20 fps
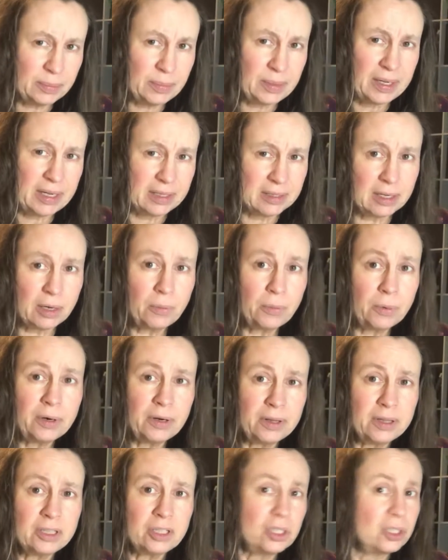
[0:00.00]
because I
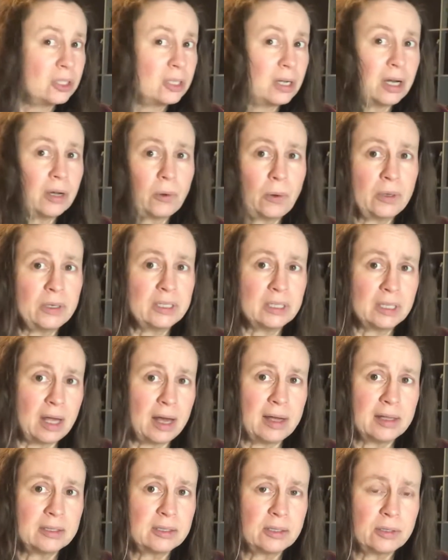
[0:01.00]
worry that she's not going to
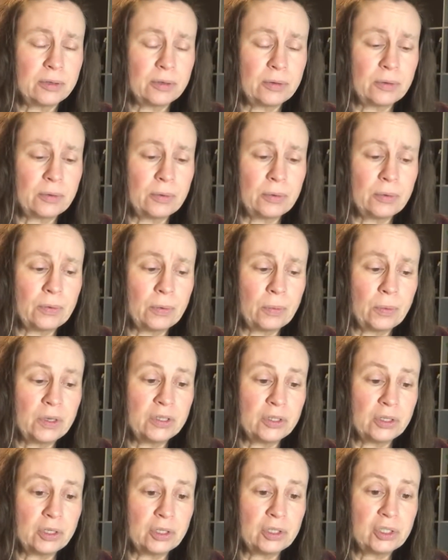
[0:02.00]
last through the
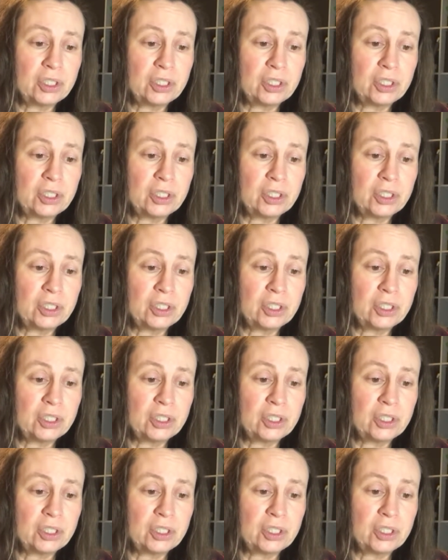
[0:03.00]
winter.